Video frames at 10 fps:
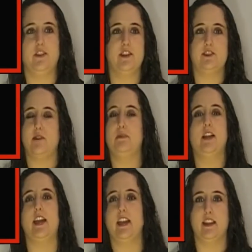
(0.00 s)
They start
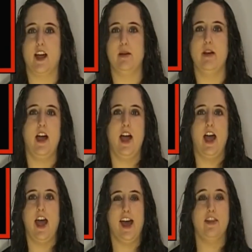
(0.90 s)
playing them
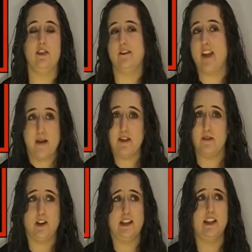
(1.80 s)
and they're family
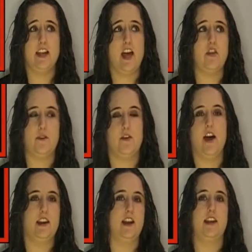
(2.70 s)
friendly and they're
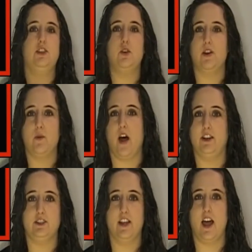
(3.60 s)
fun and I enjoy to
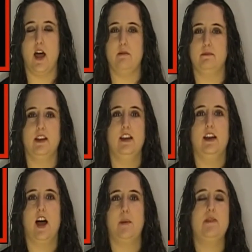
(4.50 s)
watch them.
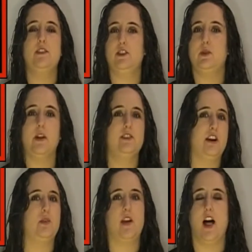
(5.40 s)
Um, even the new ones
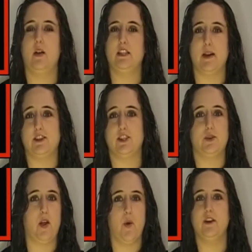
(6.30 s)
start doing Halloween specials
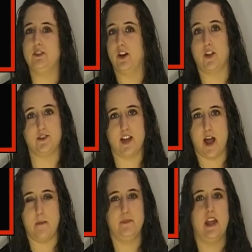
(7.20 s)
so I always look those
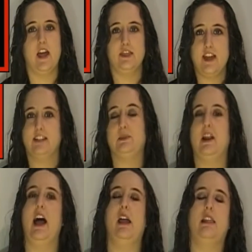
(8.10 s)
up. That's what
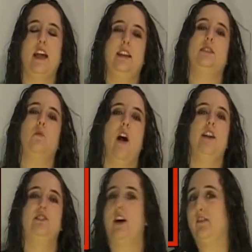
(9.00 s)
I like to
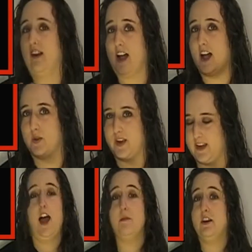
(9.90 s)
watch around
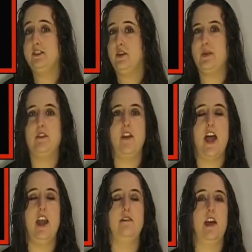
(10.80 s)
Halloween. I'm also a big
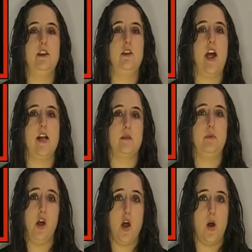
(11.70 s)
fan of Edgar Allan
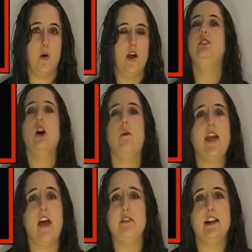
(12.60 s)
Poe. No, I
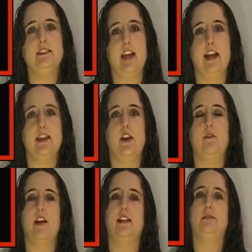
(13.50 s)
have not sat down and
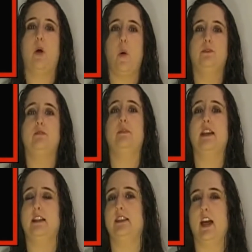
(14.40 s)
read his poems from
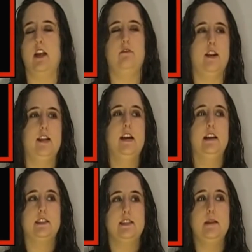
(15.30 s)
beginning to end. I've read
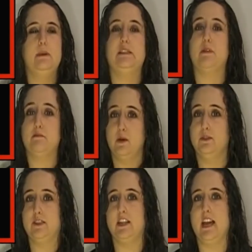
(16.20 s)
snippets, but
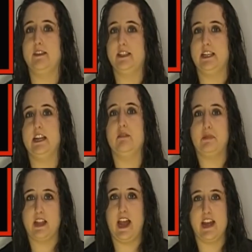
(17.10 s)
mostly I've seen the
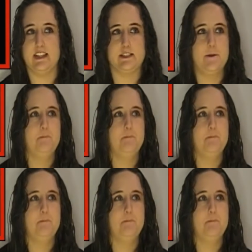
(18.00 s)
plays.